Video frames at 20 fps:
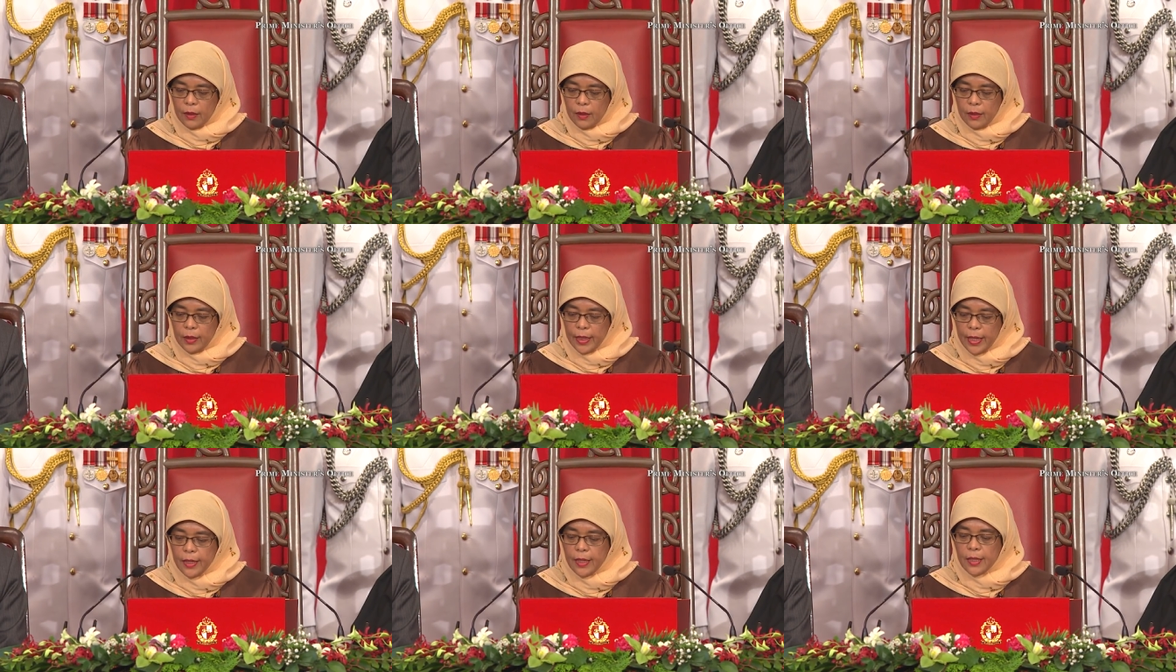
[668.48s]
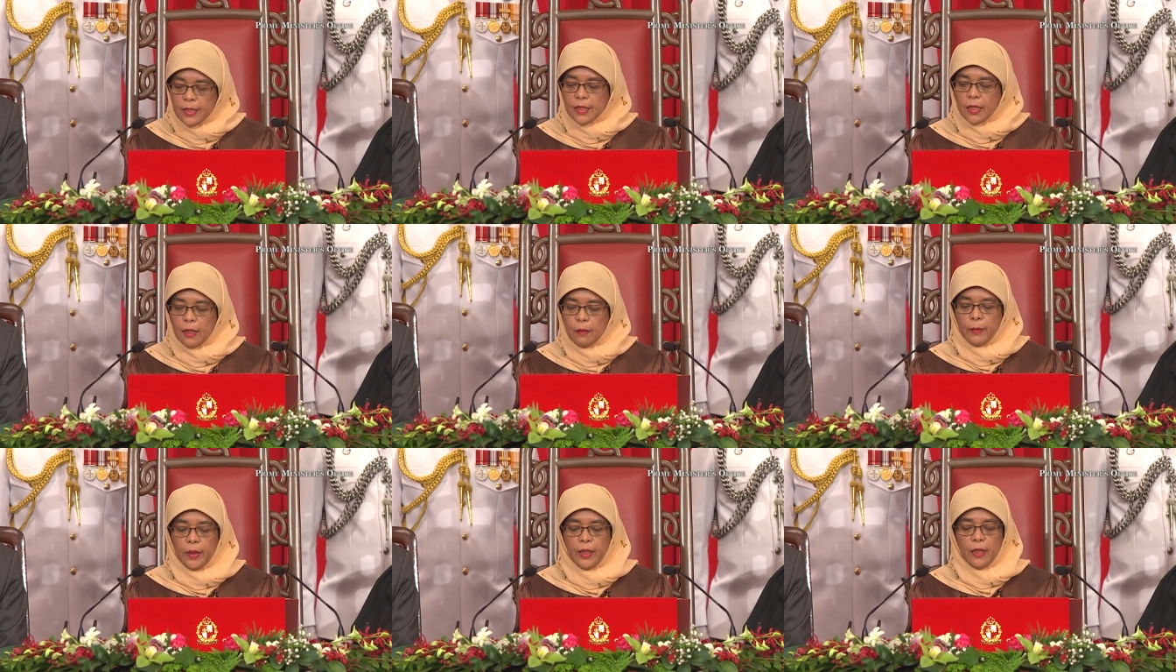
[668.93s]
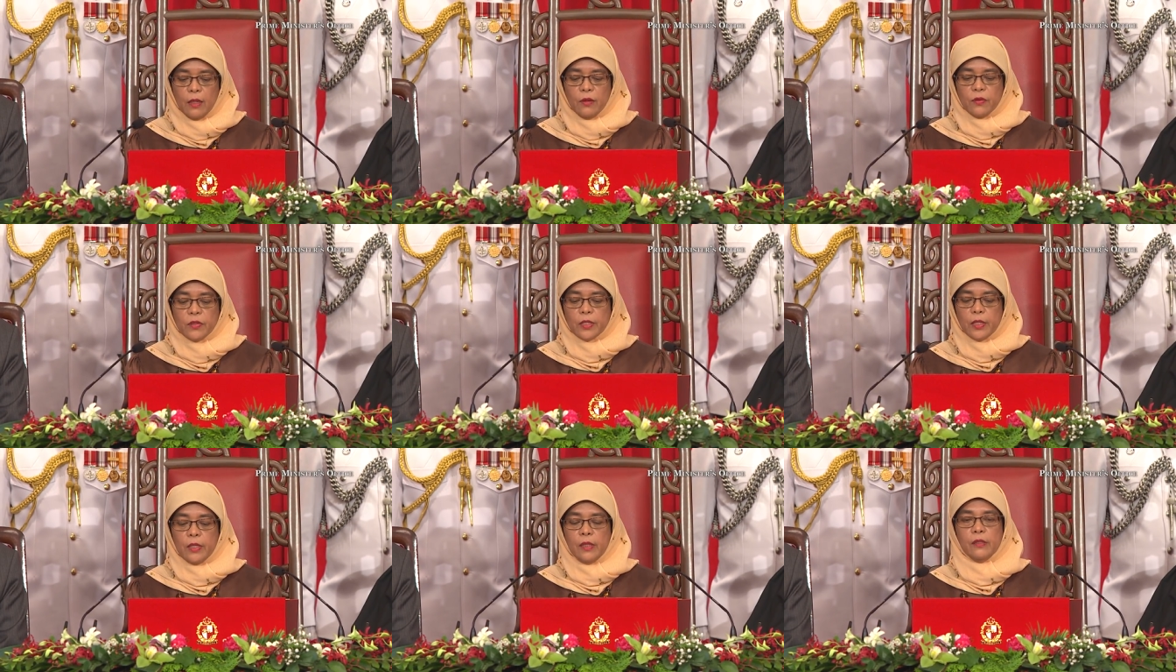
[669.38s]
Let us commit
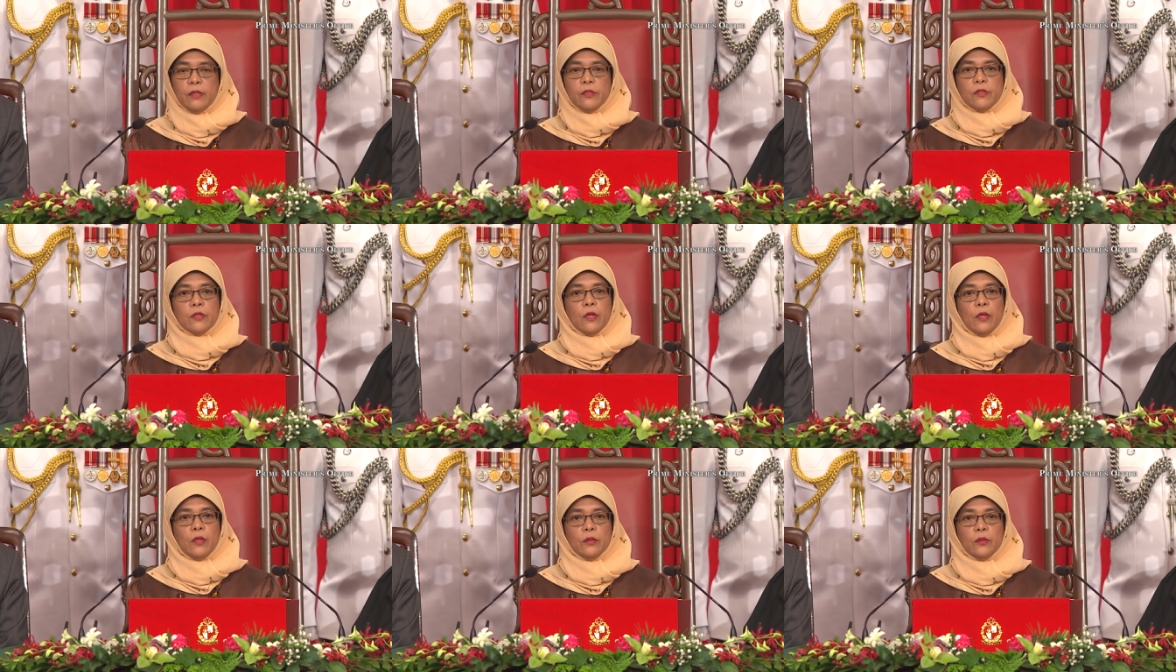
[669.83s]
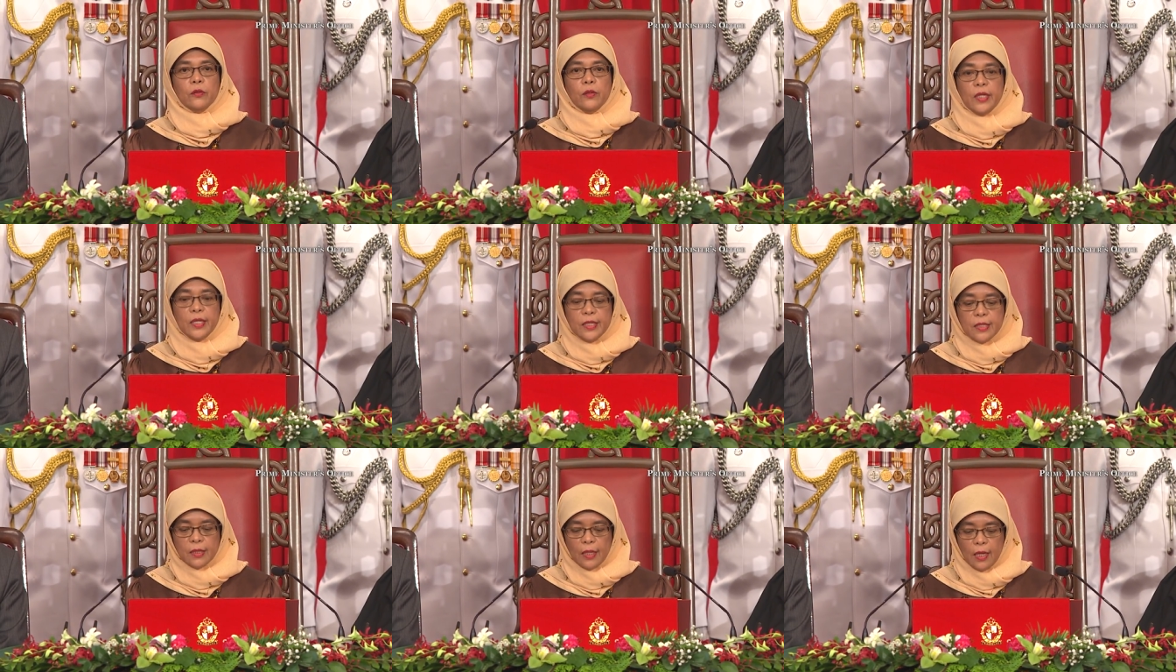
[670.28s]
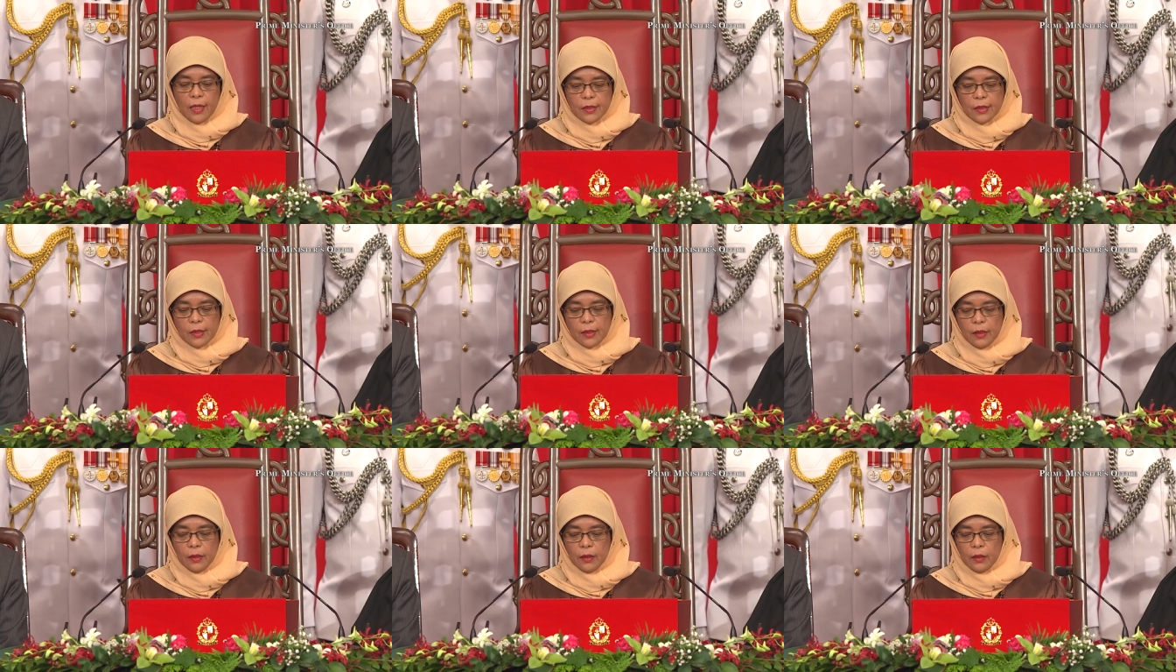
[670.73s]
ourselves to this
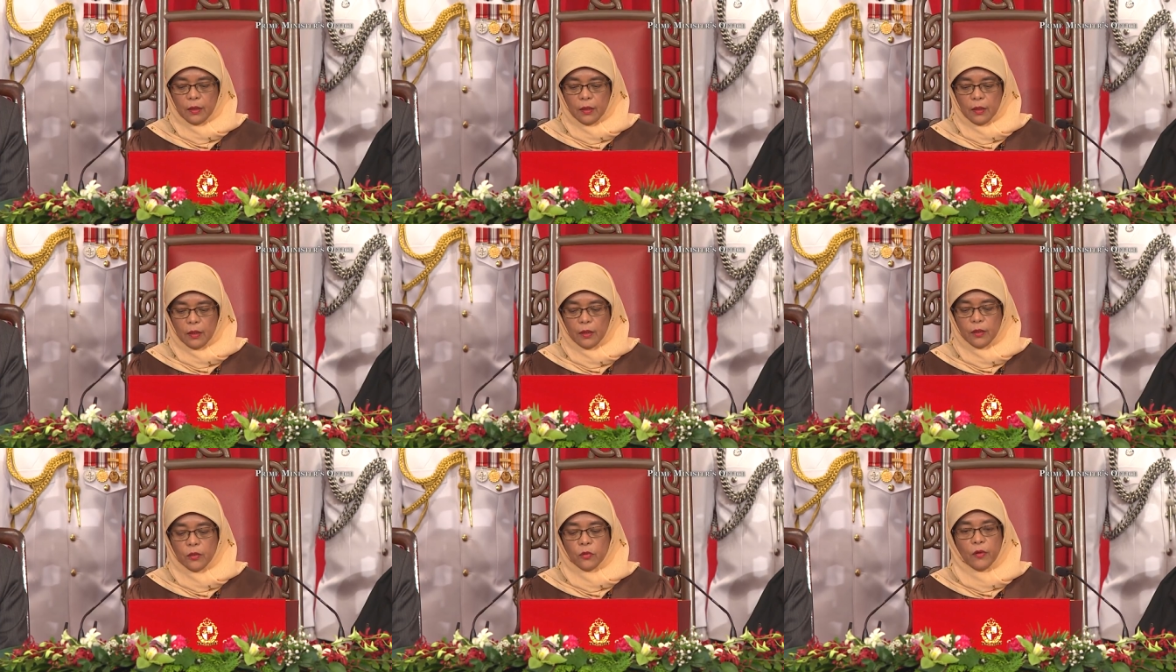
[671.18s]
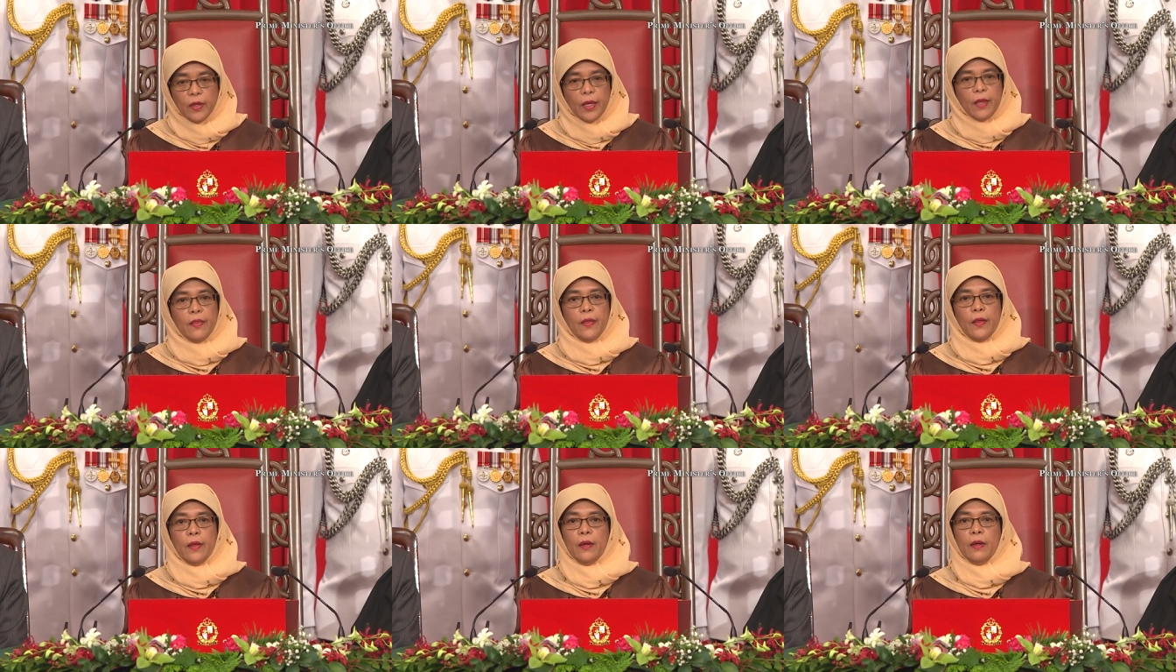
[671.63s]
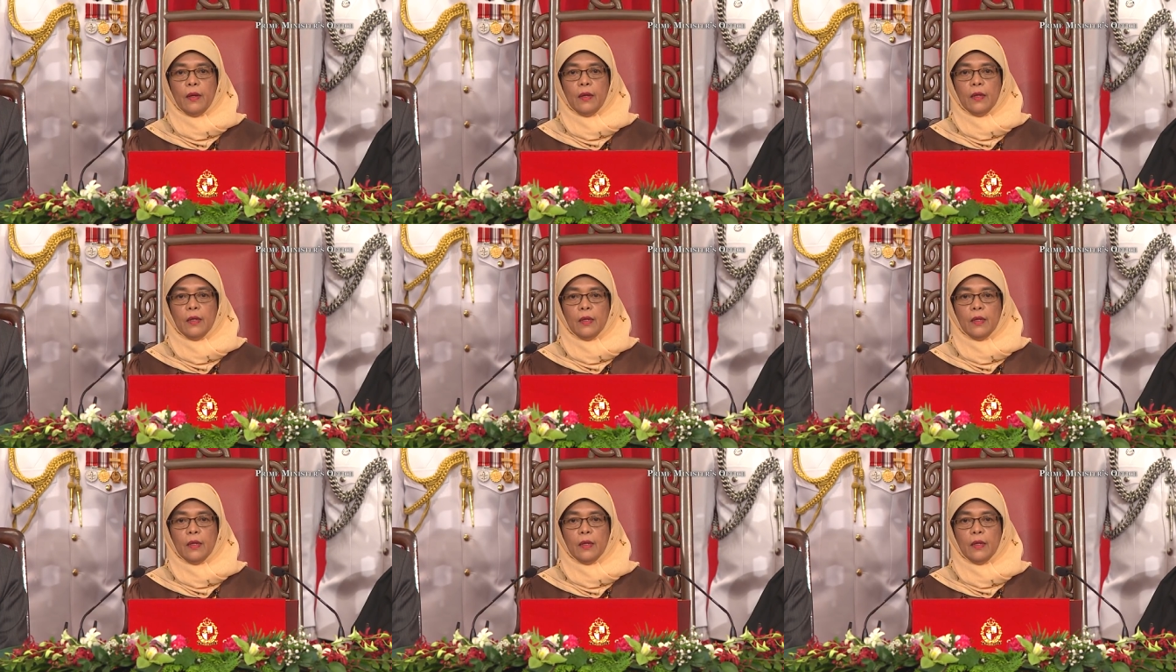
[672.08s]
task and together